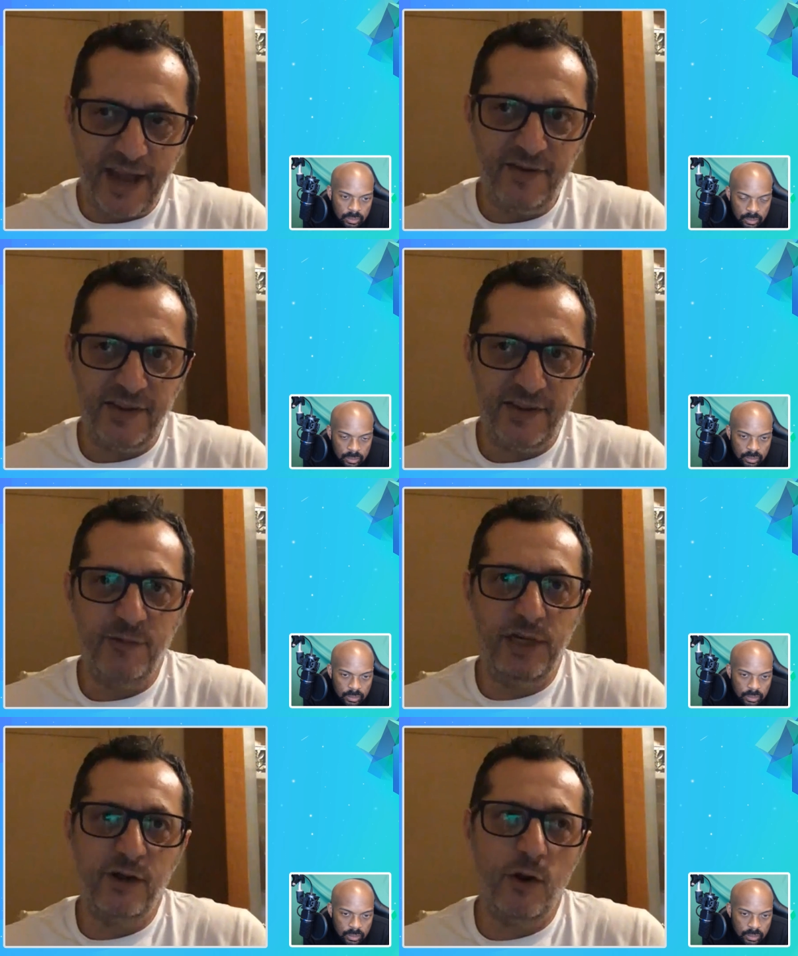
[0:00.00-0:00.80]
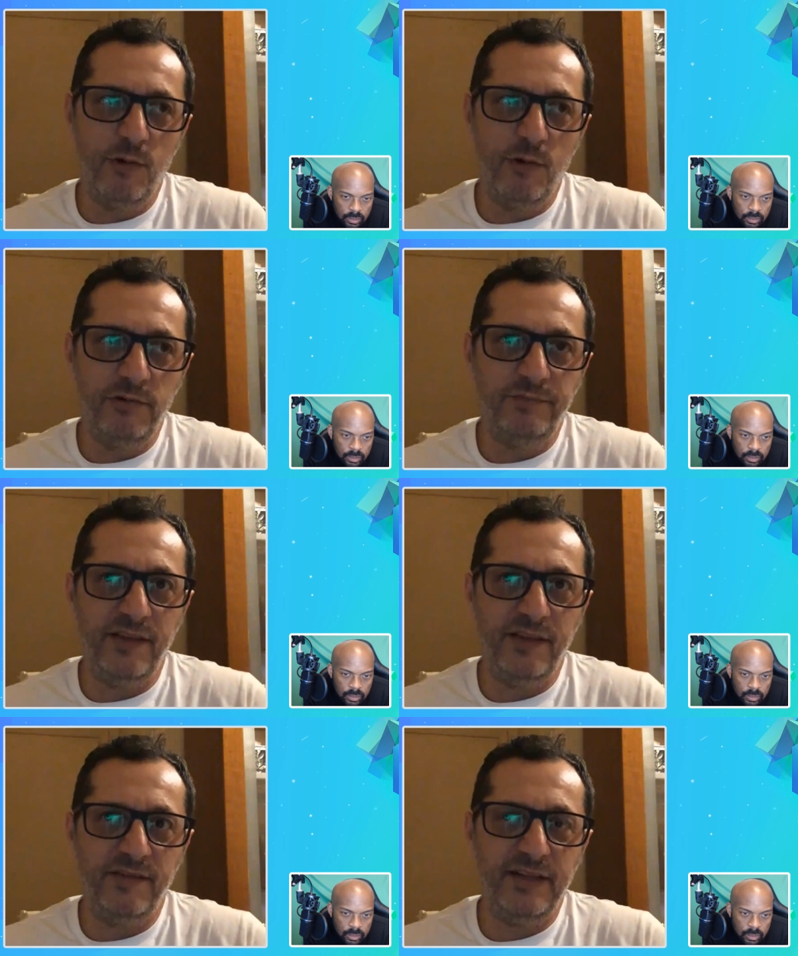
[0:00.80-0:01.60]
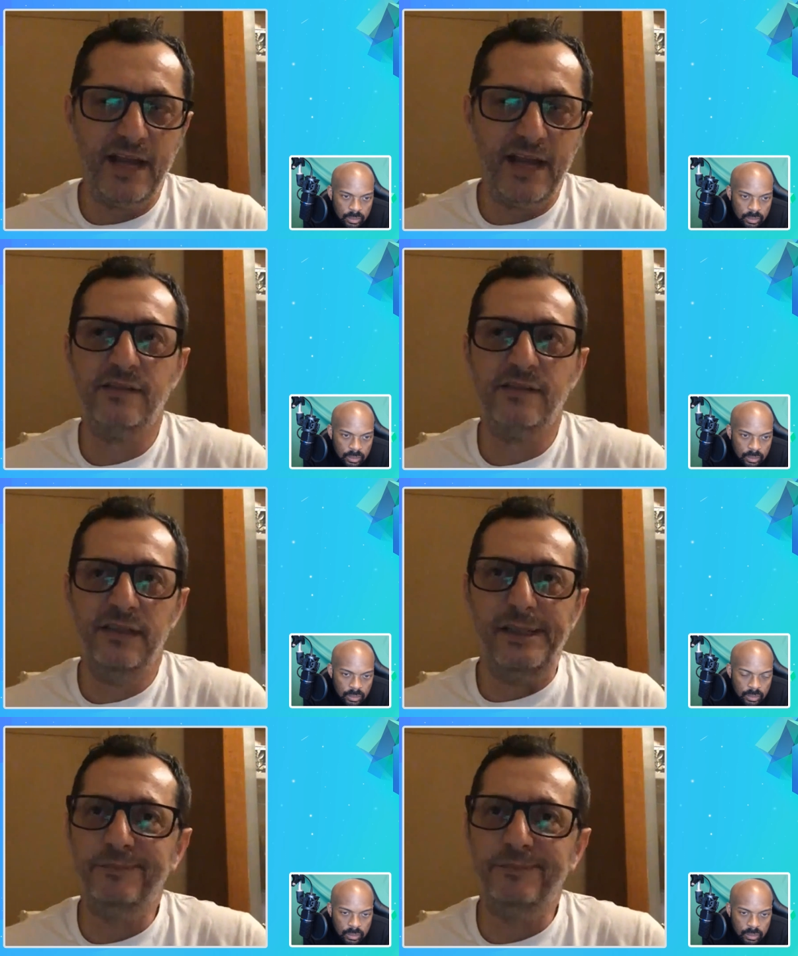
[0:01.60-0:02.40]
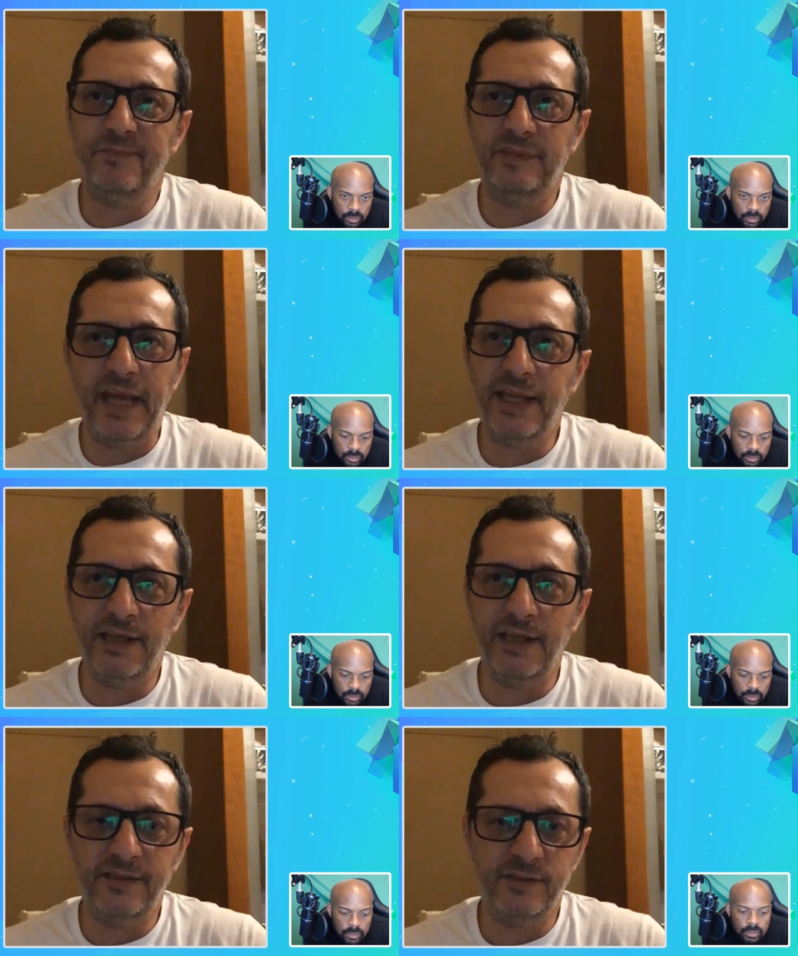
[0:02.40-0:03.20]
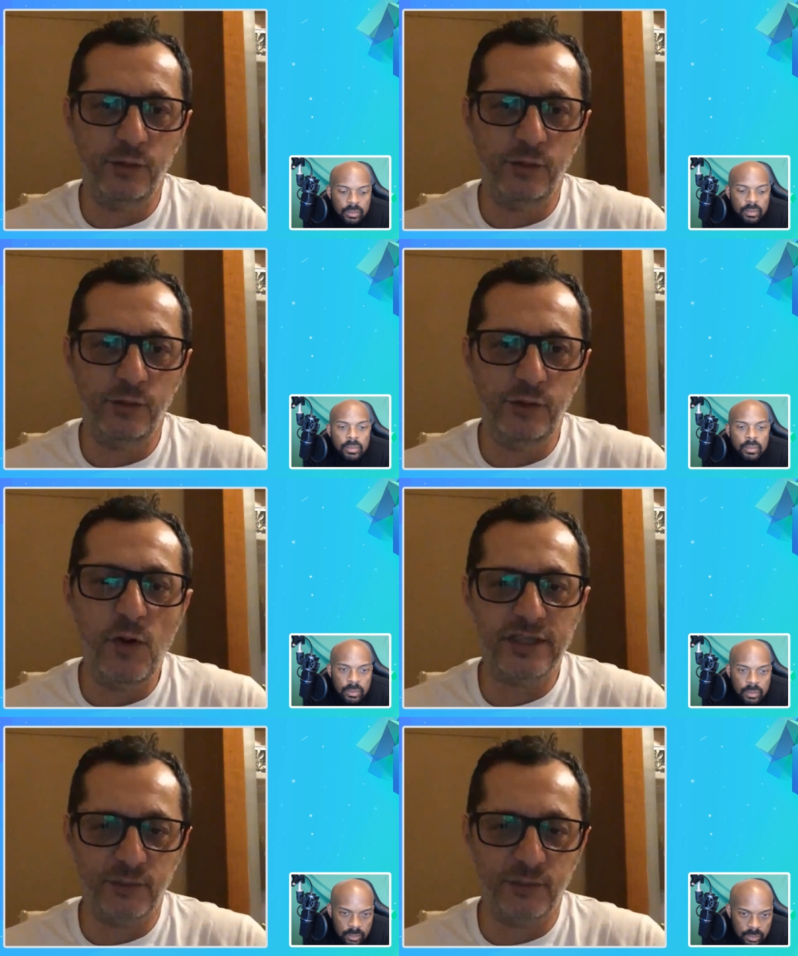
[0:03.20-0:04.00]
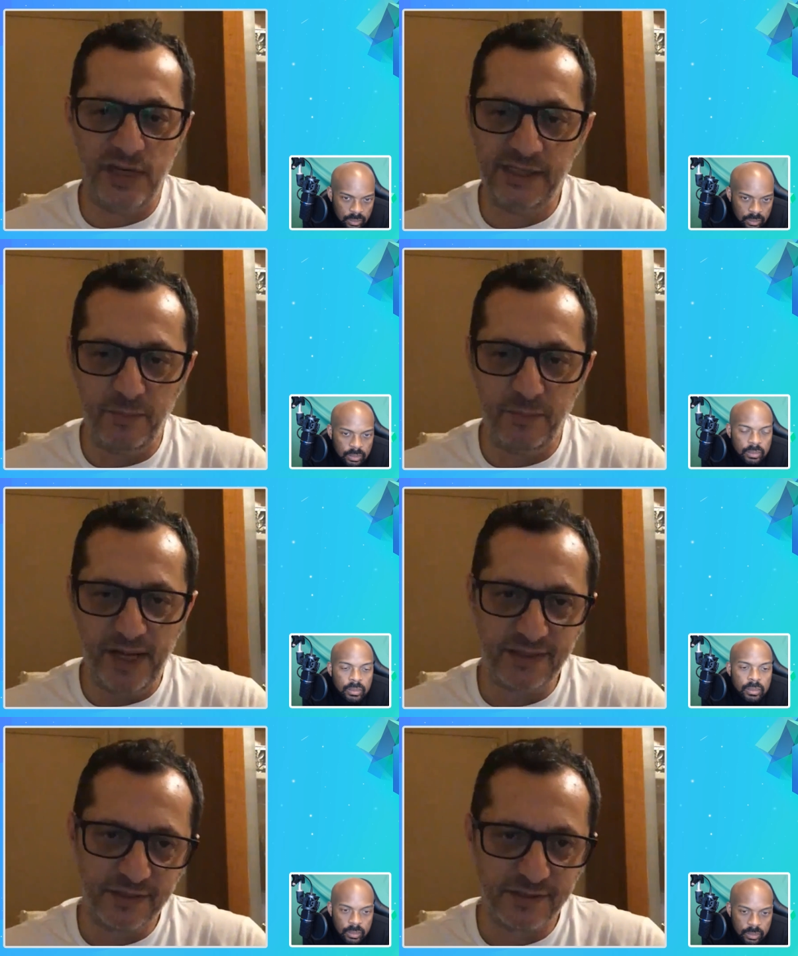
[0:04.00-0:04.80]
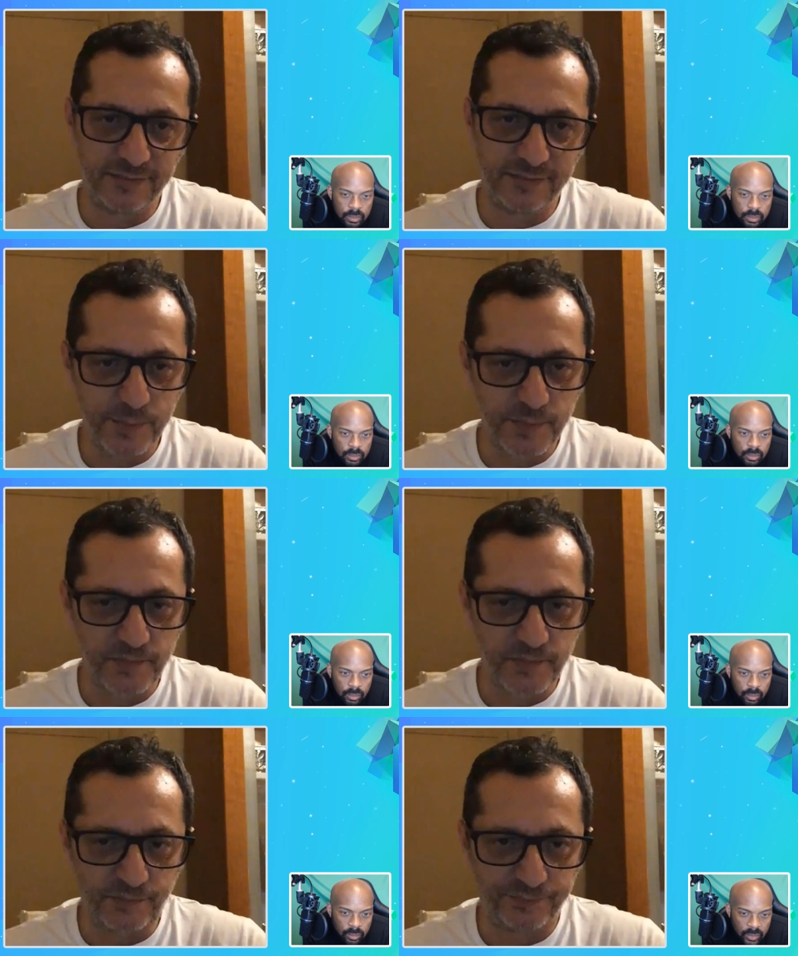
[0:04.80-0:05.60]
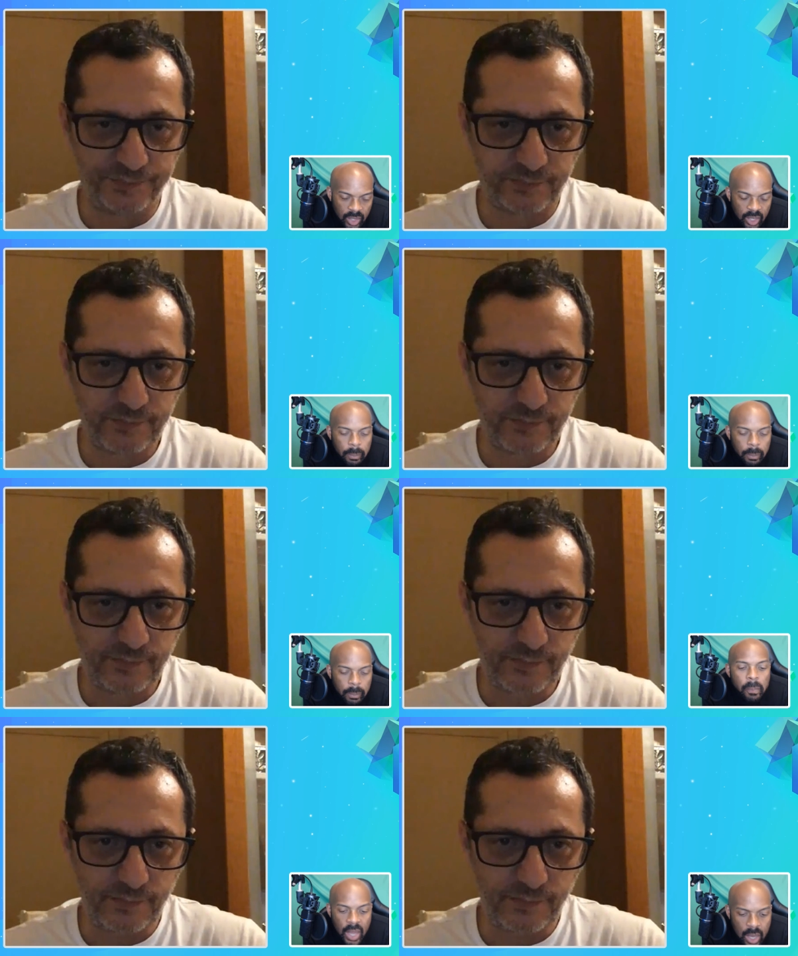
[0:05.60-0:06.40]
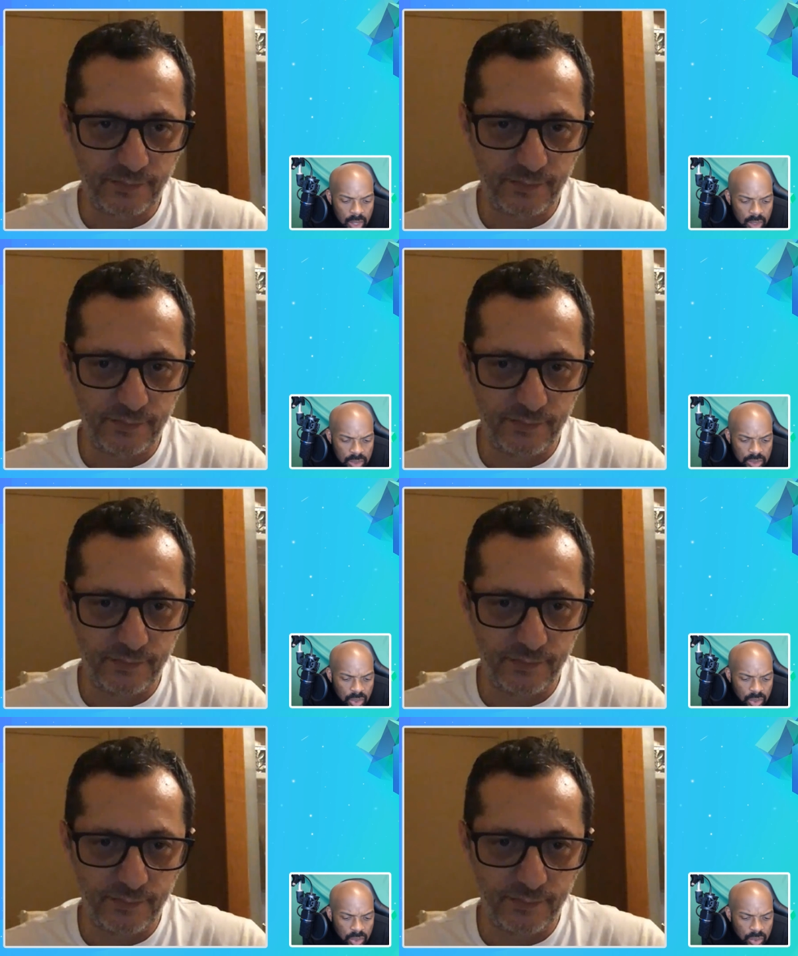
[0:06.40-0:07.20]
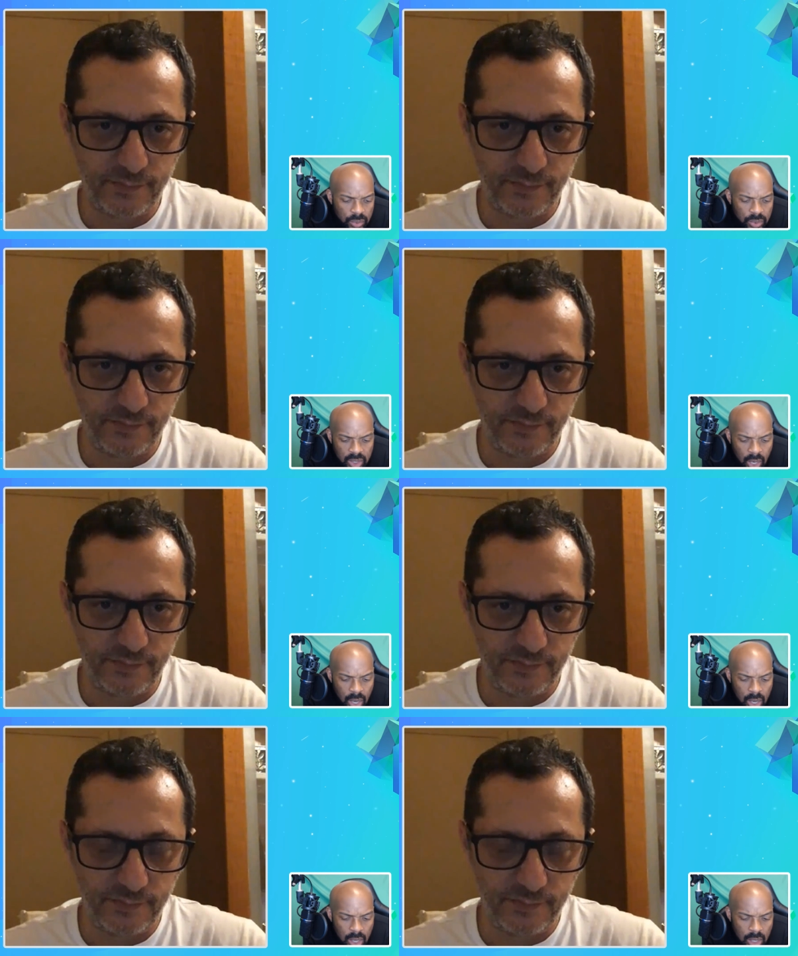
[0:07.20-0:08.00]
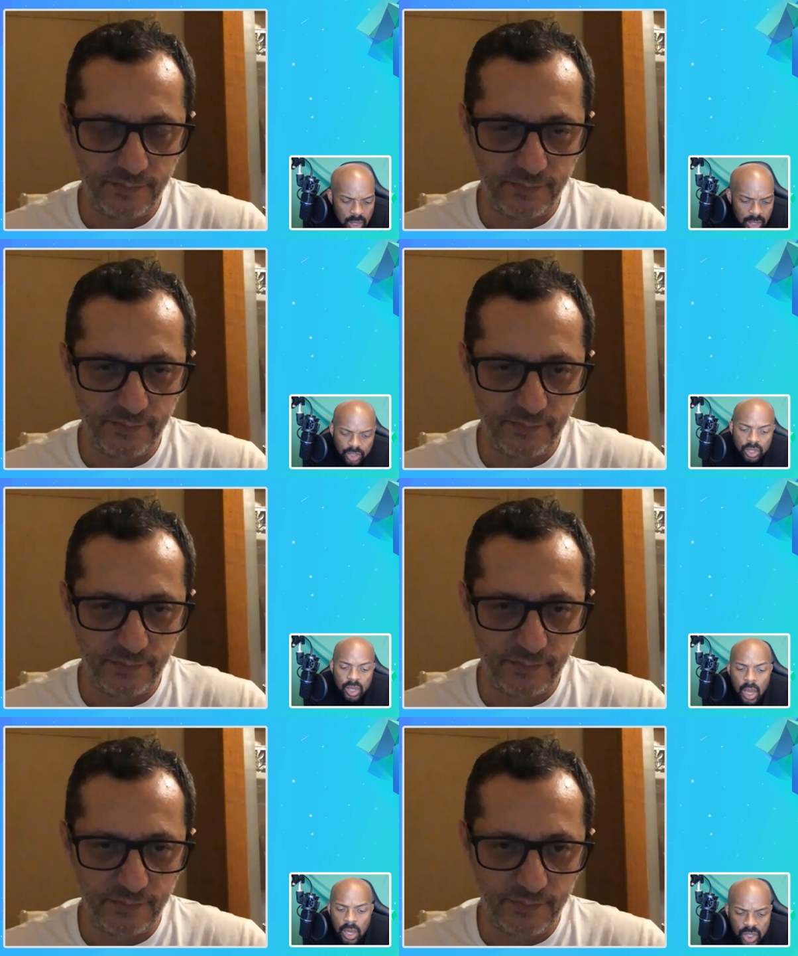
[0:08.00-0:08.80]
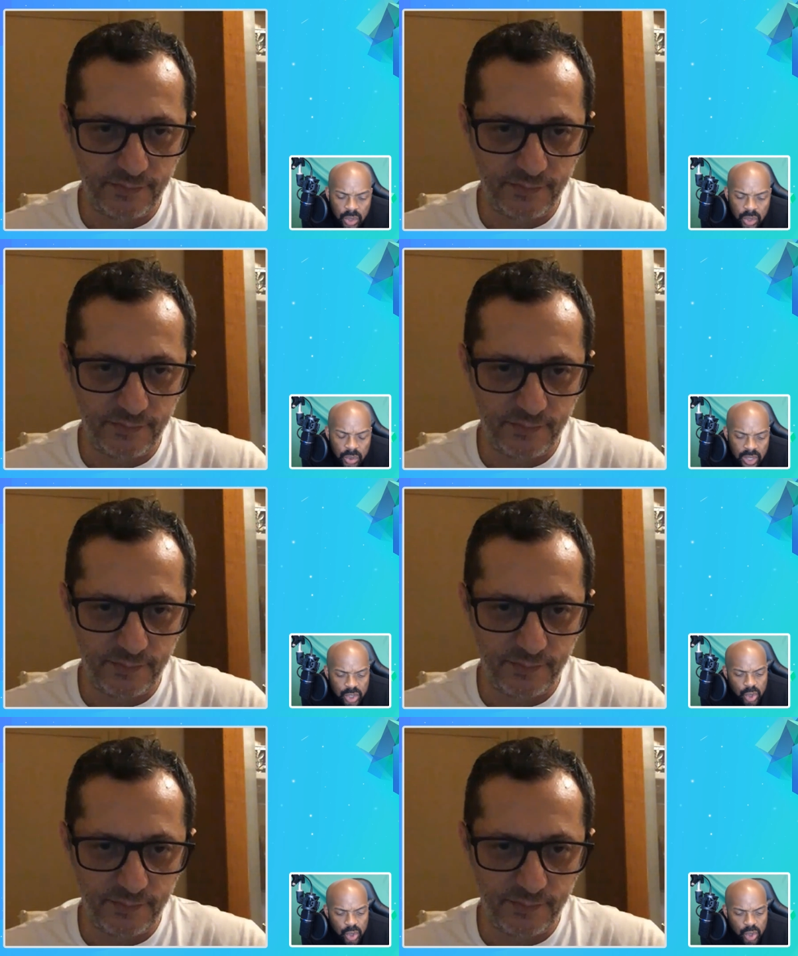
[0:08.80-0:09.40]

Speaker 1: everything will go in the next uh, decade to NoSQL databases.
Speaker 2: Yeah. So uh, that's good. So is your